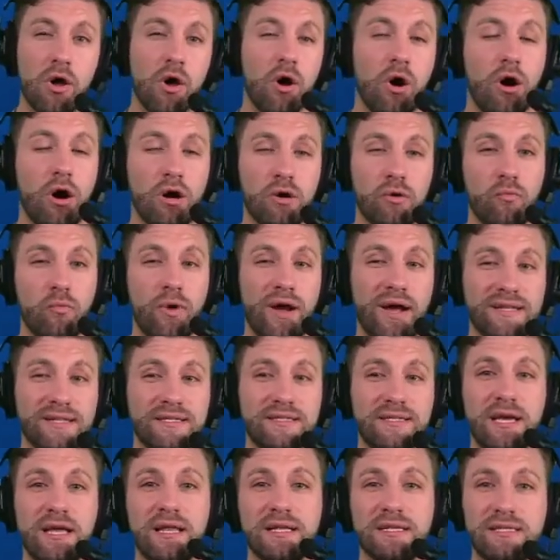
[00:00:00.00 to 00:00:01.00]
on
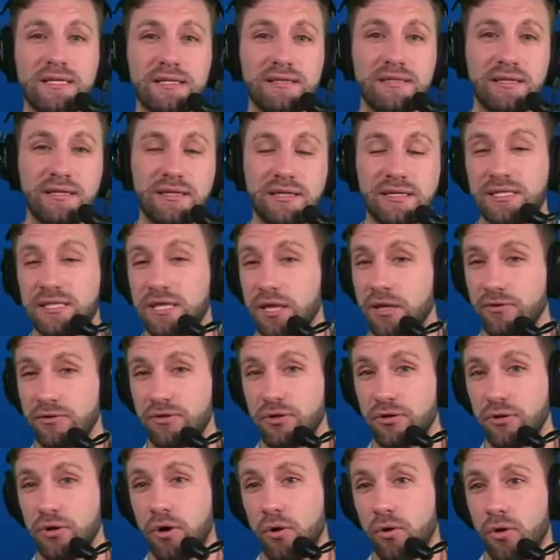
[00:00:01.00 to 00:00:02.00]
Wednesday that said that the Steelers
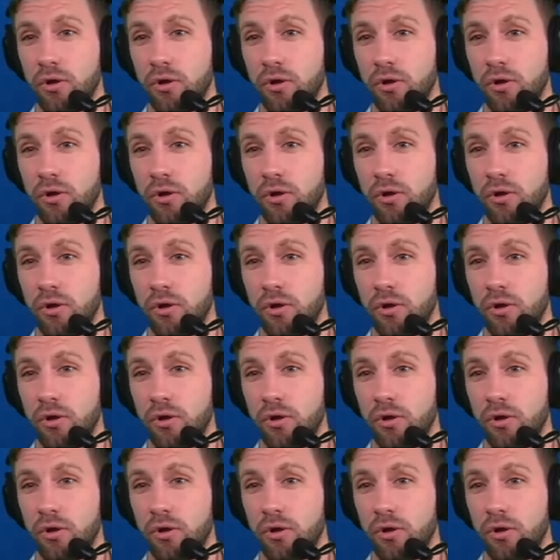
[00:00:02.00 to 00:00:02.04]
are no